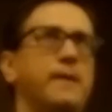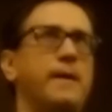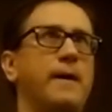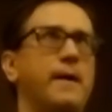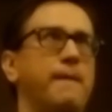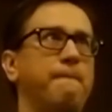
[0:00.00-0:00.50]

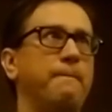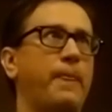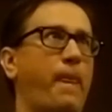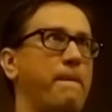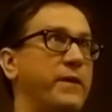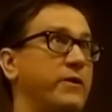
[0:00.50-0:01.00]
um,
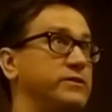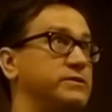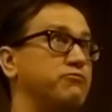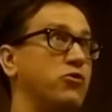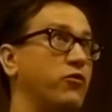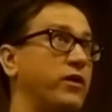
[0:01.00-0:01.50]
there's
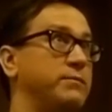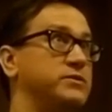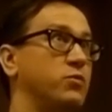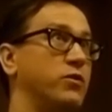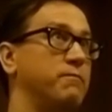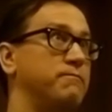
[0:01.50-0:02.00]
programs
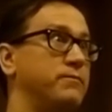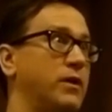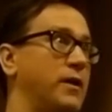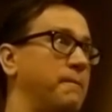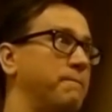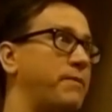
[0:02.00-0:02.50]
where um,
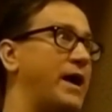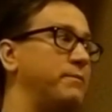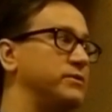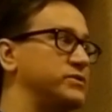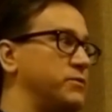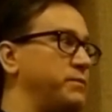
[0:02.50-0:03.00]

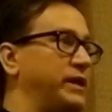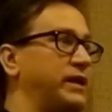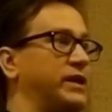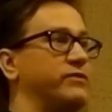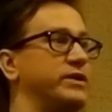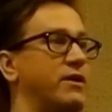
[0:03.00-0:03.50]
Bibles are being
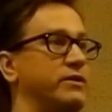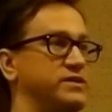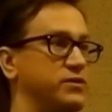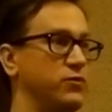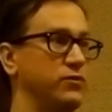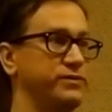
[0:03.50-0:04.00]
given out at
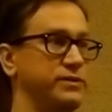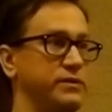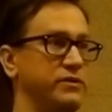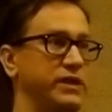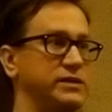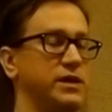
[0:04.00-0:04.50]
schools,
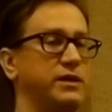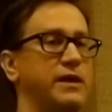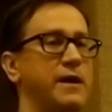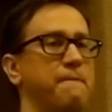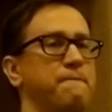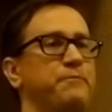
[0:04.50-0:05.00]
things like
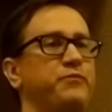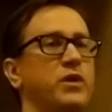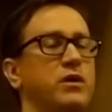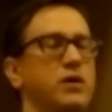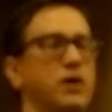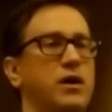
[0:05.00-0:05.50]
that.
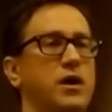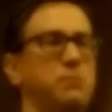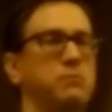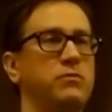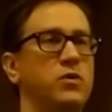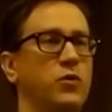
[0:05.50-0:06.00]
Um,
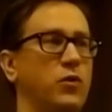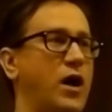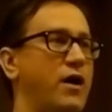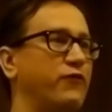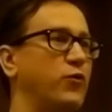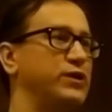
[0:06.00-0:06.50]

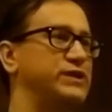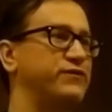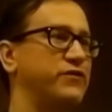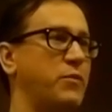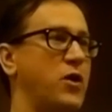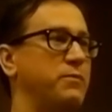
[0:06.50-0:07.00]
of course,
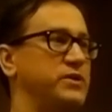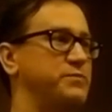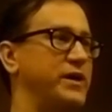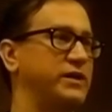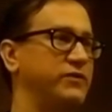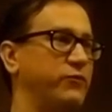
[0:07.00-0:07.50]
from our
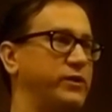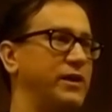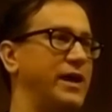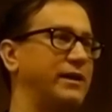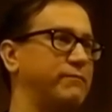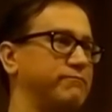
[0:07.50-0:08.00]
perspective, we'd
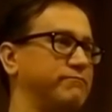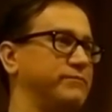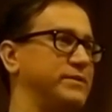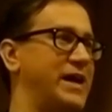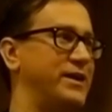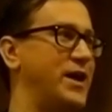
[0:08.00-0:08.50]
like
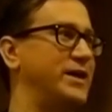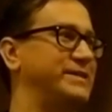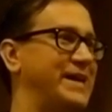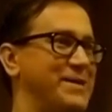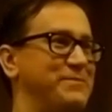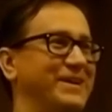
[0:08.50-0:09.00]
that not to
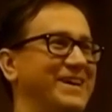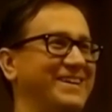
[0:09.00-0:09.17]
happen.